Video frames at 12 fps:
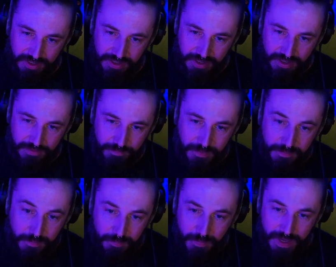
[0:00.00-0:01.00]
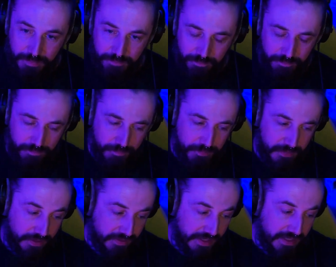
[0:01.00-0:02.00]
like
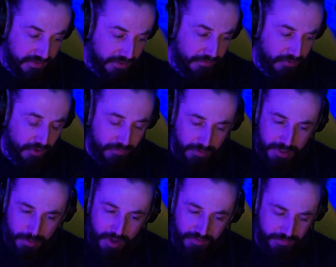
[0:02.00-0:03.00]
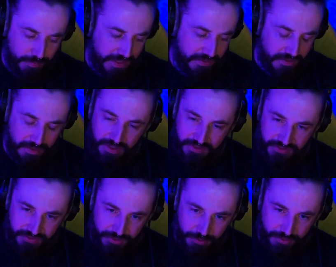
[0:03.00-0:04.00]
the things that have gone really well for me in the
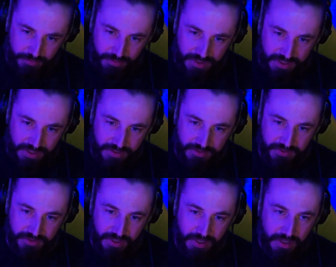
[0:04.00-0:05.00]
last 2 or 3 years.